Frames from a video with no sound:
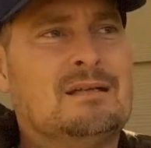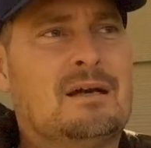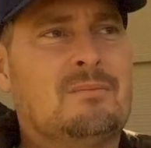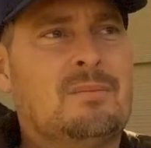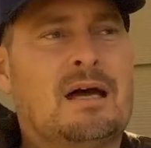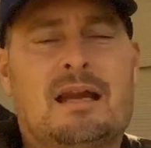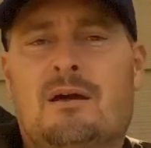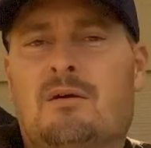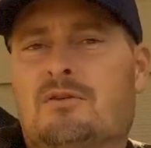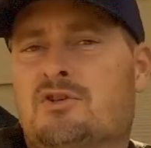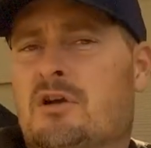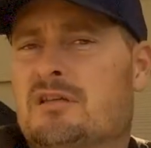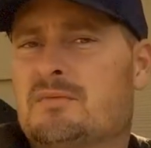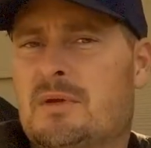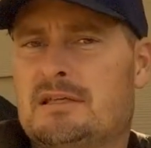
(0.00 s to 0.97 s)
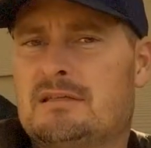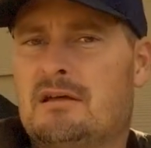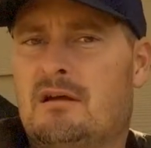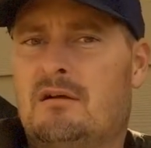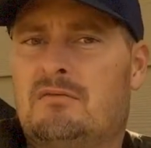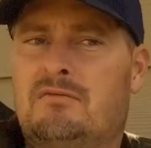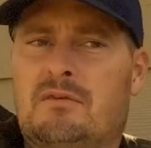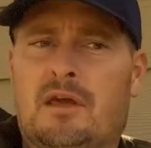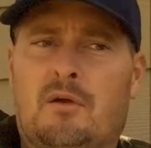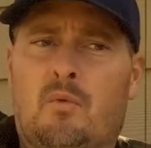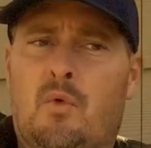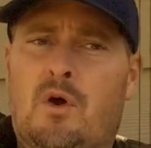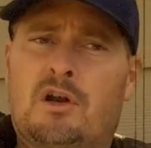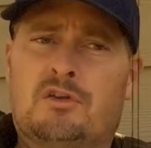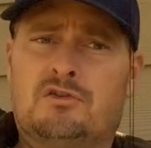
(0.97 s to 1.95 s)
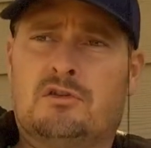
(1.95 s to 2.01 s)
but I don't trust myself. Like,
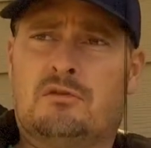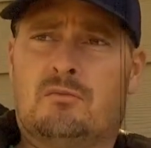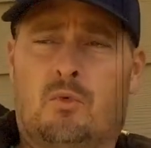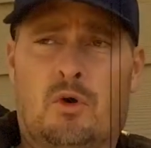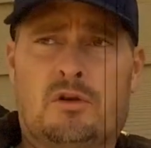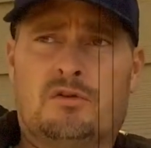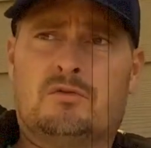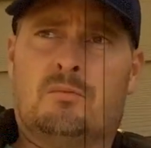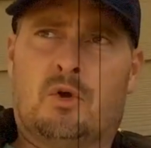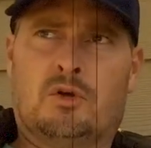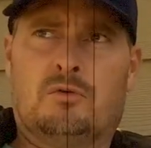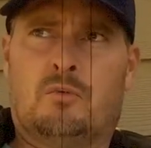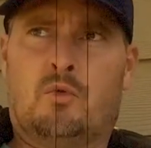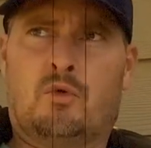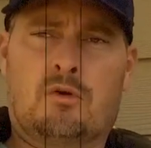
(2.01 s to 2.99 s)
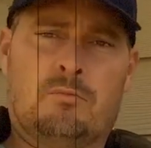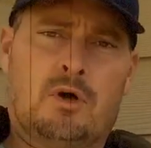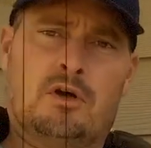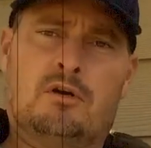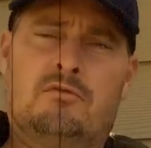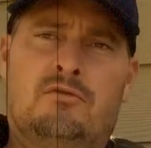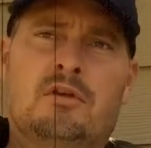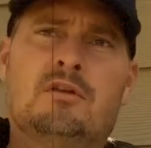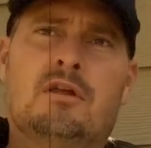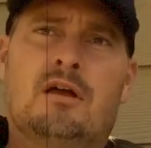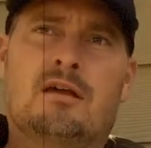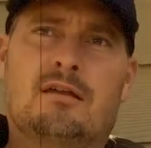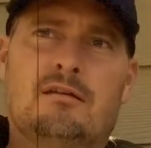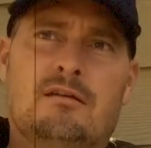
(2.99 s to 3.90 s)
what does warm butter feel like?